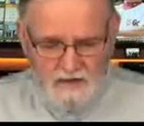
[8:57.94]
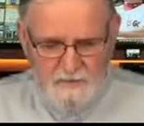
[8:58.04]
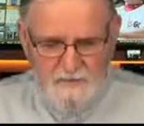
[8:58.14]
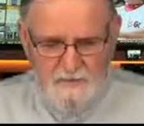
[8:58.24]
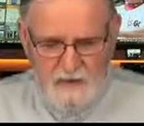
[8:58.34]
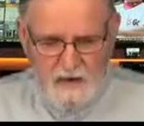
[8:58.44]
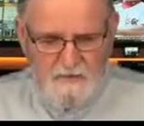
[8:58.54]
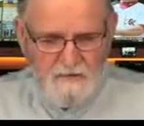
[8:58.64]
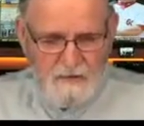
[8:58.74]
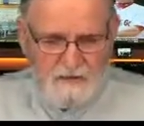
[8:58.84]
Keep in
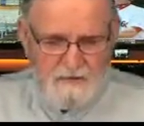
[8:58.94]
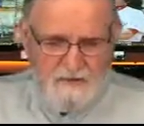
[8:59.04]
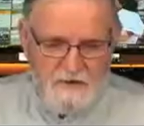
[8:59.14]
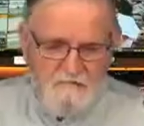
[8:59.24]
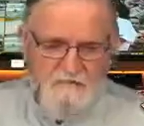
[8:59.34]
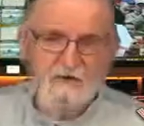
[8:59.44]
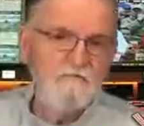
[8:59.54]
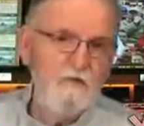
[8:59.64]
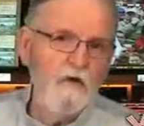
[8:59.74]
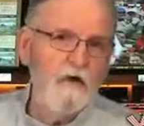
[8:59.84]
mind that teams have
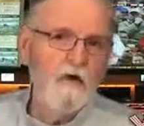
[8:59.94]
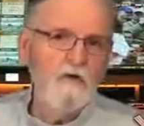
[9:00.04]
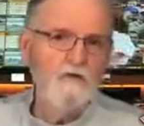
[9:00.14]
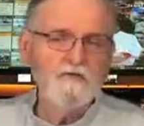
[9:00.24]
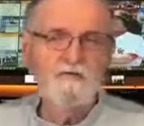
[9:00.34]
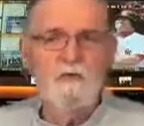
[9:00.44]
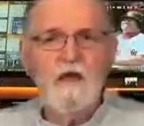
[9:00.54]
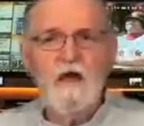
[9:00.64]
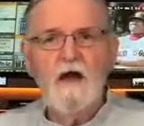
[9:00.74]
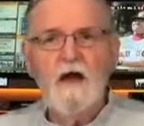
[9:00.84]
4 goals
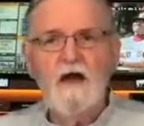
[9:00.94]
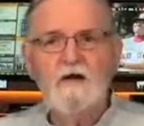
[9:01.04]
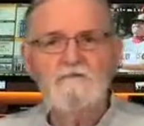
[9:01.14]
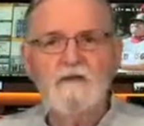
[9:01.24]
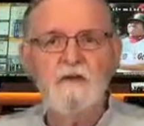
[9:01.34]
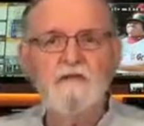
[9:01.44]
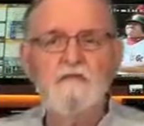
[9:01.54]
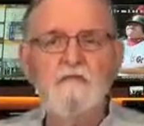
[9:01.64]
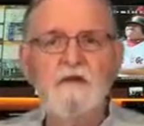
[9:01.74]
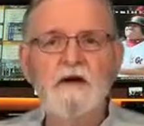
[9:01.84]
as they go to
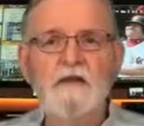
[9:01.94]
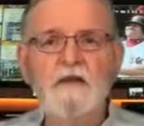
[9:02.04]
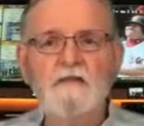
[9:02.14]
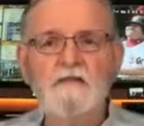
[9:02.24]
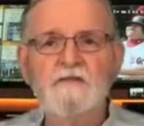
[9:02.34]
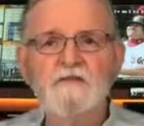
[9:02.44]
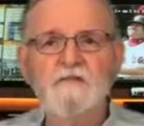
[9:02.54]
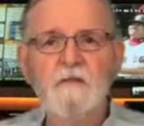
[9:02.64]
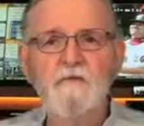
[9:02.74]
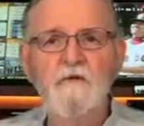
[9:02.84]
the money at this
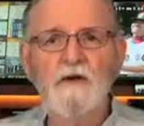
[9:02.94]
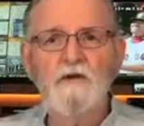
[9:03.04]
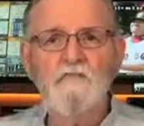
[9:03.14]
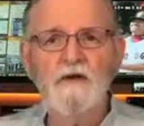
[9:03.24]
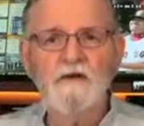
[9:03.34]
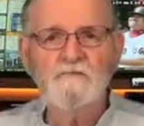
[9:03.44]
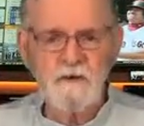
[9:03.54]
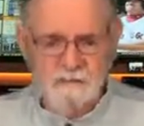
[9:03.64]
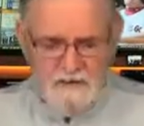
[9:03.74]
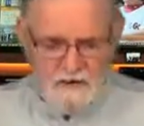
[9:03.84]
point of the
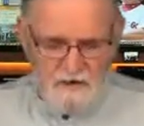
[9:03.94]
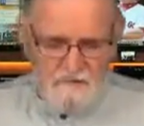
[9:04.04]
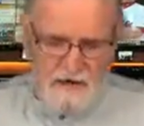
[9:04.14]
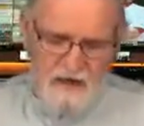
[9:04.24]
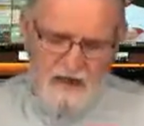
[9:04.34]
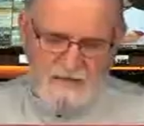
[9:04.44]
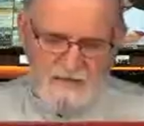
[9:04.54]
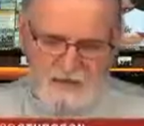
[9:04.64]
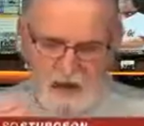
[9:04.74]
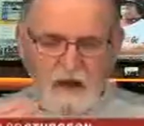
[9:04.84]
NFL playoffs.
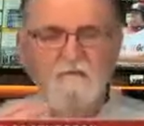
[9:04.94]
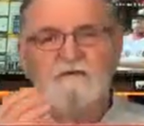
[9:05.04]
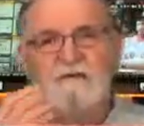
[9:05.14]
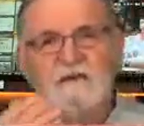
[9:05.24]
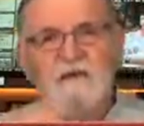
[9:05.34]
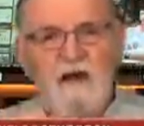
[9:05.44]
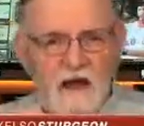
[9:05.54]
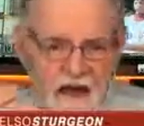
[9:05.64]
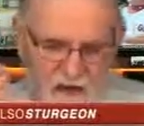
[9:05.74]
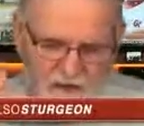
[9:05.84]
They obviously,
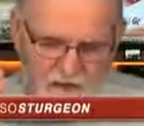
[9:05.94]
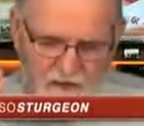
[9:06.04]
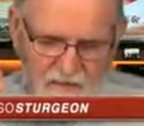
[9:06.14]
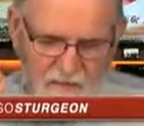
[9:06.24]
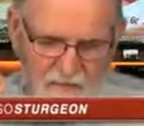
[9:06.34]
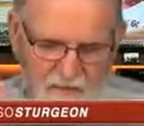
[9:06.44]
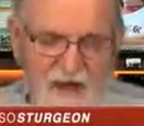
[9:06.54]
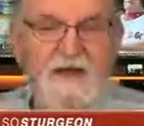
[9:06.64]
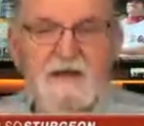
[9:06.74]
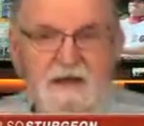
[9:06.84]
they're
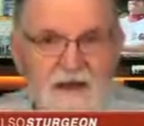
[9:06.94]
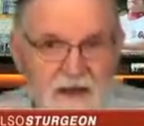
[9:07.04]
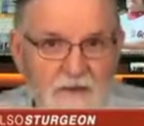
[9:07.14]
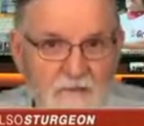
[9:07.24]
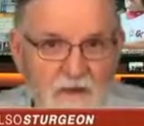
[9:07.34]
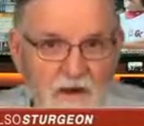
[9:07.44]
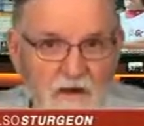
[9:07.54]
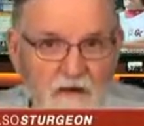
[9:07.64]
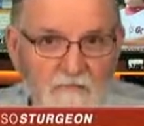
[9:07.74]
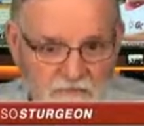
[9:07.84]
playing to get in the
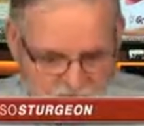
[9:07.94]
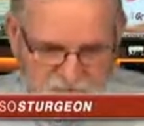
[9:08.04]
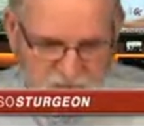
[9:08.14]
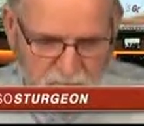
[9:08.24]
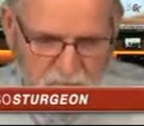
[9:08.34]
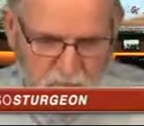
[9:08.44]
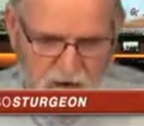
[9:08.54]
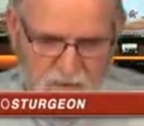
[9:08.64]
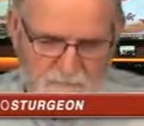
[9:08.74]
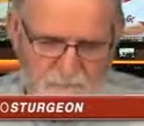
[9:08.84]
playoffs. That's number
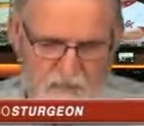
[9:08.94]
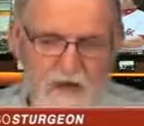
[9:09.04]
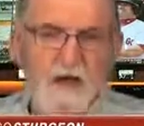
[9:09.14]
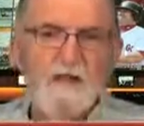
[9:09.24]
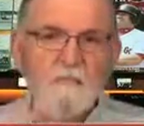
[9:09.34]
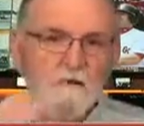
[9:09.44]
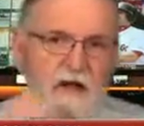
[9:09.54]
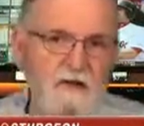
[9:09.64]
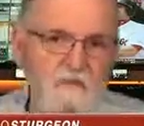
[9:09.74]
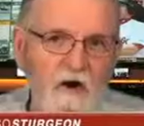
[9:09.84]
1. They're
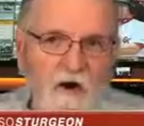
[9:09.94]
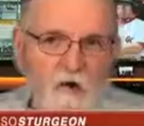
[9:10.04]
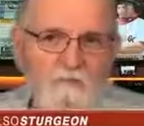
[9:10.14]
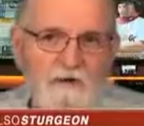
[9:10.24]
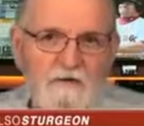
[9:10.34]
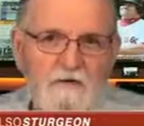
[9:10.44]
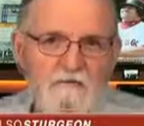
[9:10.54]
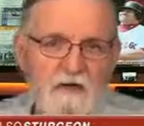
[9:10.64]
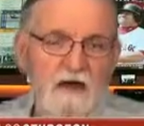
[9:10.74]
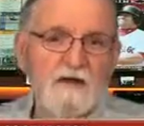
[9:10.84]
playing for home field
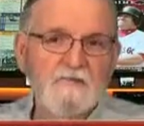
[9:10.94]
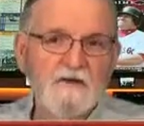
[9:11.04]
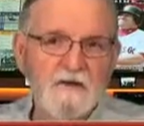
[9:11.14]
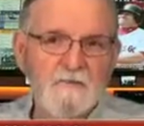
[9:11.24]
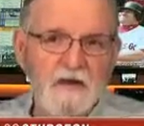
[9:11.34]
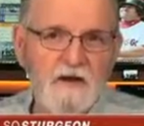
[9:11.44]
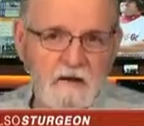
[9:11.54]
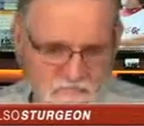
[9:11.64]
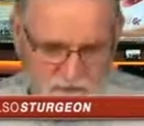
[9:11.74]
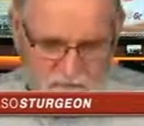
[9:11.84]
advantage in the
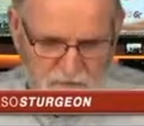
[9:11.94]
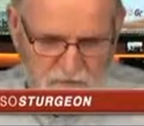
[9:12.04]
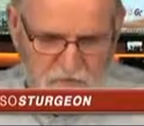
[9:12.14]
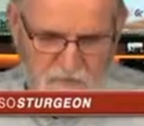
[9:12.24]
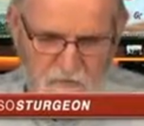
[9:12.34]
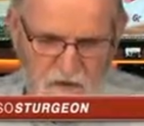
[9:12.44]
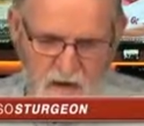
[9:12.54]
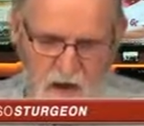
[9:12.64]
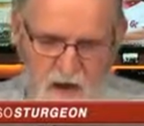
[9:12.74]
playoffs, number 2.